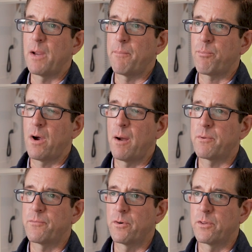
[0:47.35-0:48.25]
may
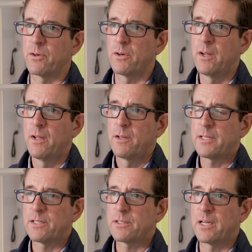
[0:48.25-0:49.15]
prompt further
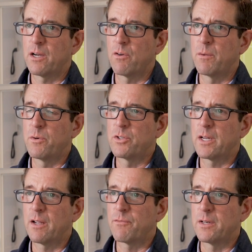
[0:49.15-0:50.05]
testing or
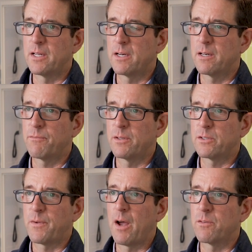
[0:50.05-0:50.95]
imaging if needed if
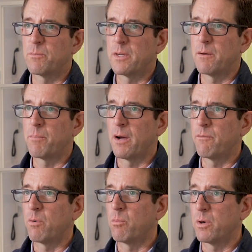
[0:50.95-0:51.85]
it's found to be
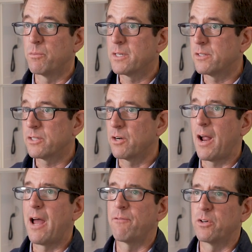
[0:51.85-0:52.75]
above what we would consider
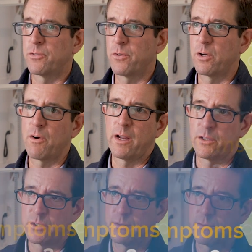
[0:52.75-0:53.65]
average for your age.